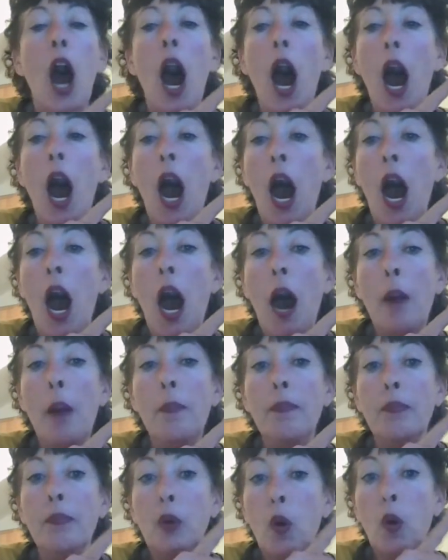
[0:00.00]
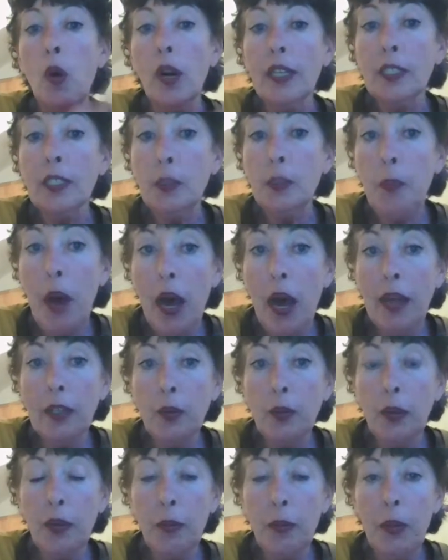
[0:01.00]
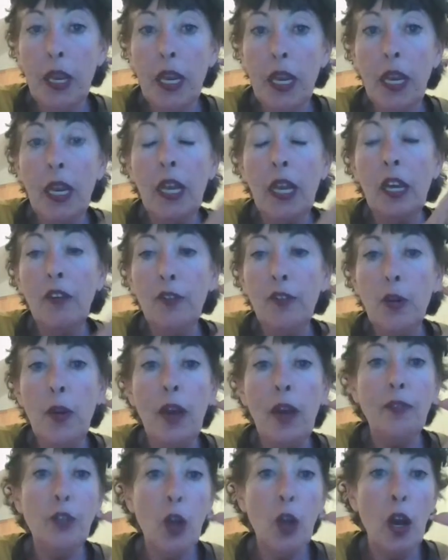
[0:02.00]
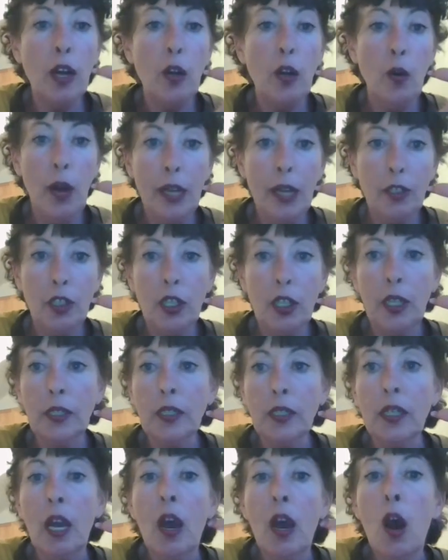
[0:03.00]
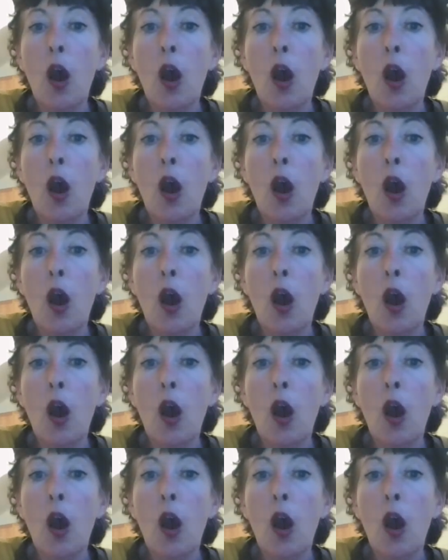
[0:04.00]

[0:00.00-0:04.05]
um, correspond with me if you have dog questions.